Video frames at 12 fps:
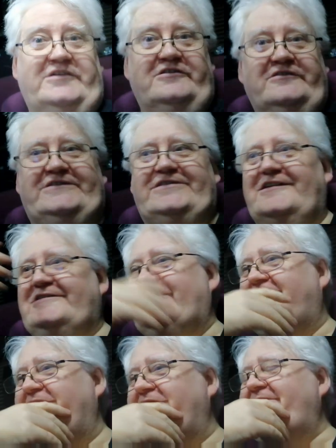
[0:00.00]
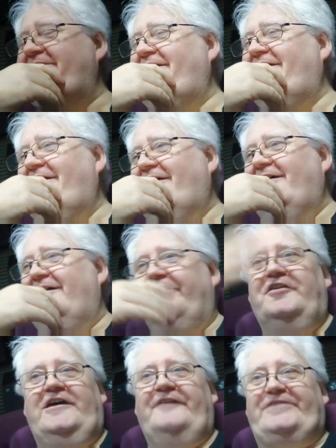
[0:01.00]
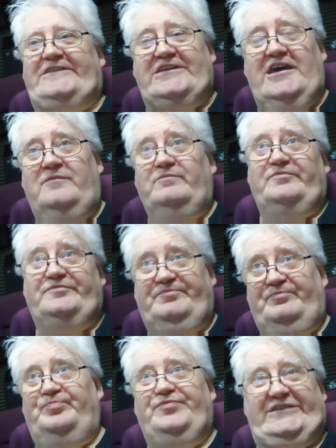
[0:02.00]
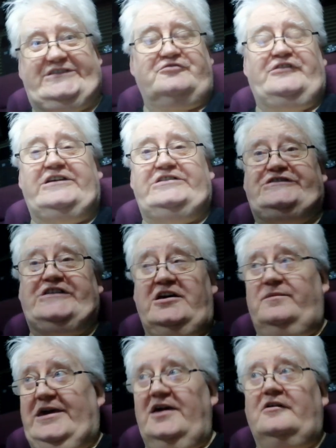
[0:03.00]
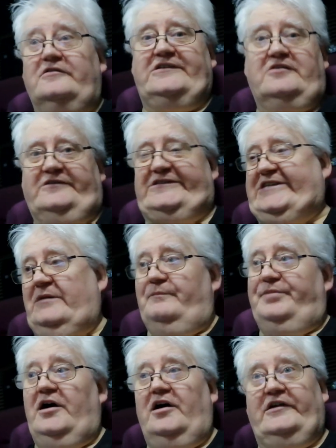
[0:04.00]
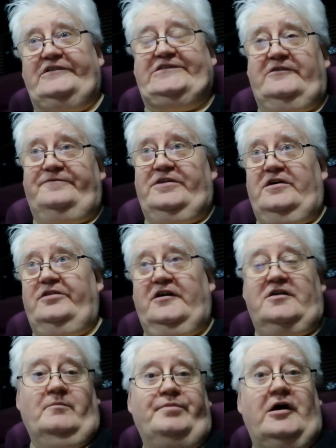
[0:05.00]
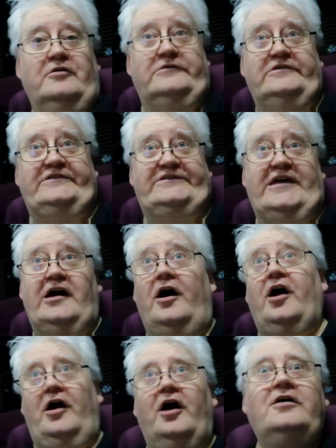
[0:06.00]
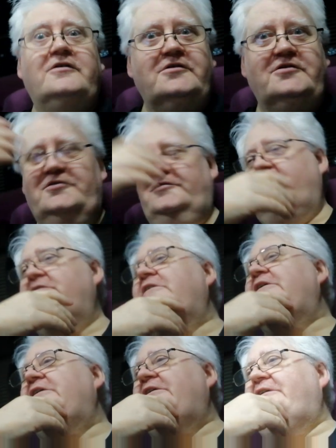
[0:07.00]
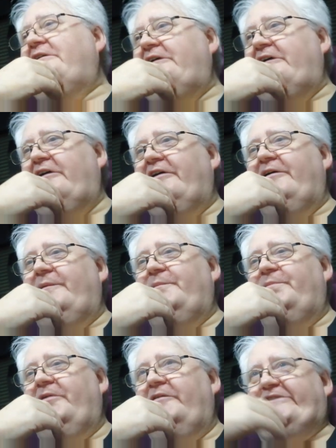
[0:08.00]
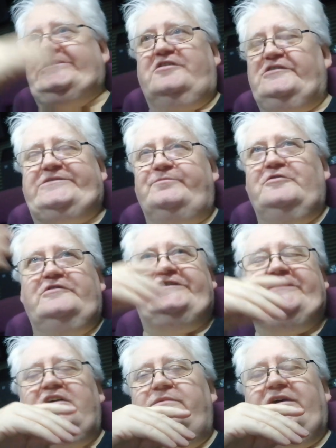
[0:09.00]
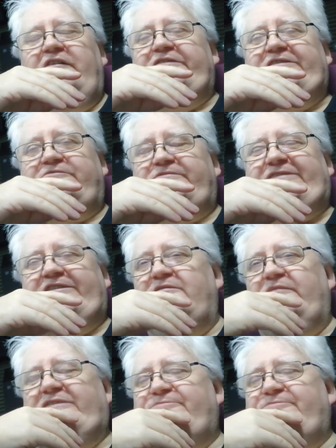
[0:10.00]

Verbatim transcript: acoustics, of course. I don't have the same screen JBLs. I've got some parts of the, the components that are. Um, I've just got smaller JBL cinema